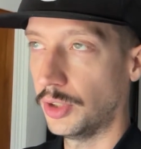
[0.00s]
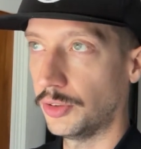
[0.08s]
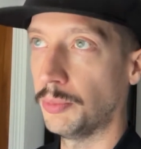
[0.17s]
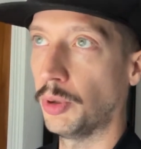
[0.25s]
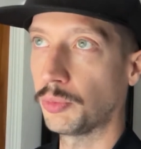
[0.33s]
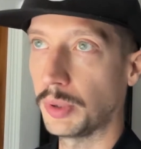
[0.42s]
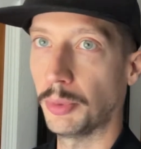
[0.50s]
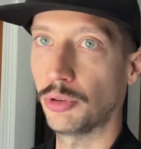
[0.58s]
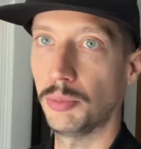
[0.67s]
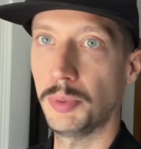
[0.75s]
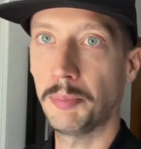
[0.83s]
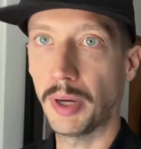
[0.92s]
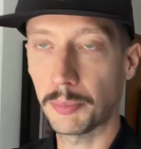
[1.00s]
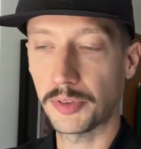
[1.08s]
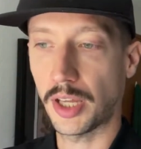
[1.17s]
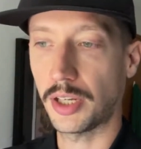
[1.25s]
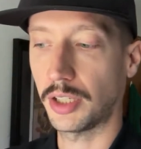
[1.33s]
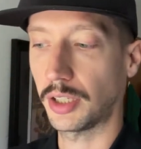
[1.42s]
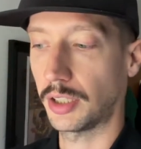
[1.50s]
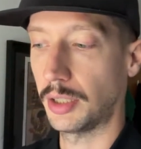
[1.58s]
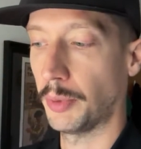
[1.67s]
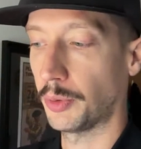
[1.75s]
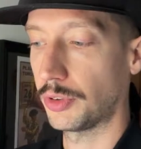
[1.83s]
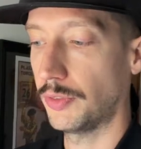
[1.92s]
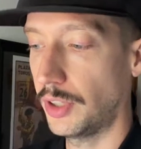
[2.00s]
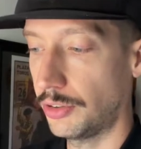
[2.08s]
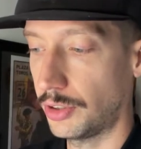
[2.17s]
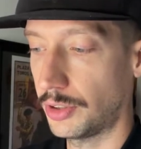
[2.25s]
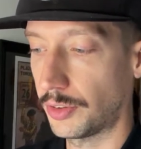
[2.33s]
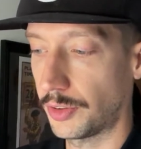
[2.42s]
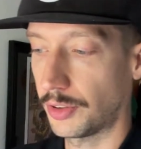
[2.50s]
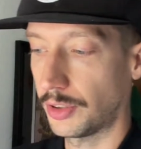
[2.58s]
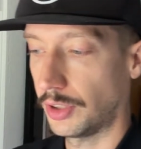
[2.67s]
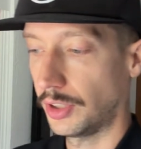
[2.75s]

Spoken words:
So most people should be bump setting in most divisions,